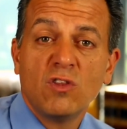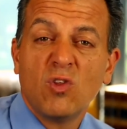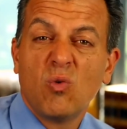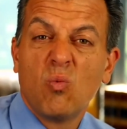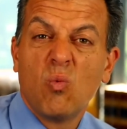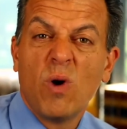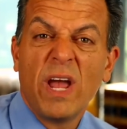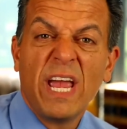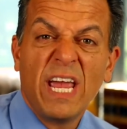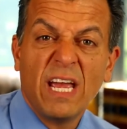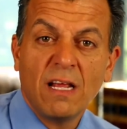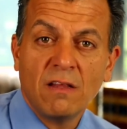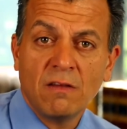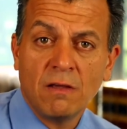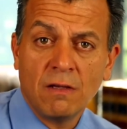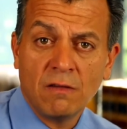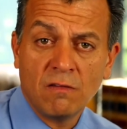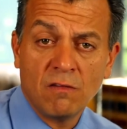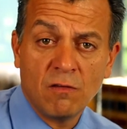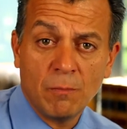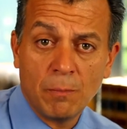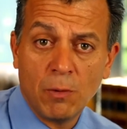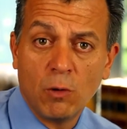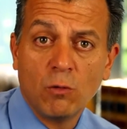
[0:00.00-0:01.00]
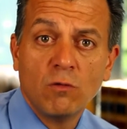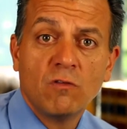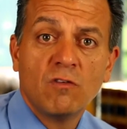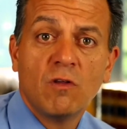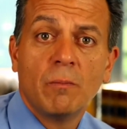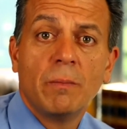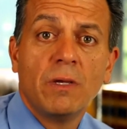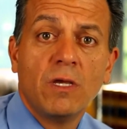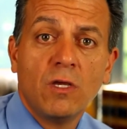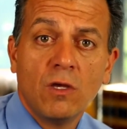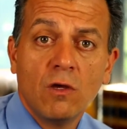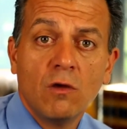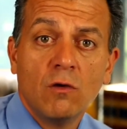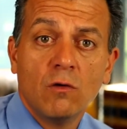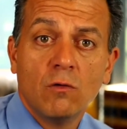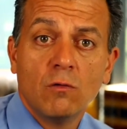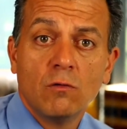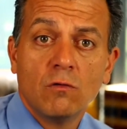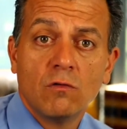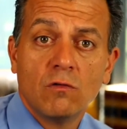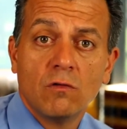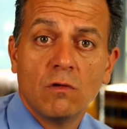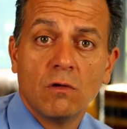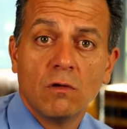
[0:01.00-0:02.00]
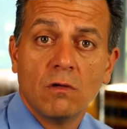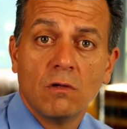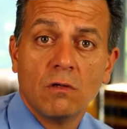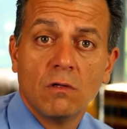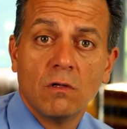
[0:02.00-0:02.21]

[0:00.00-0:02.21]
the way it's supposed to be used,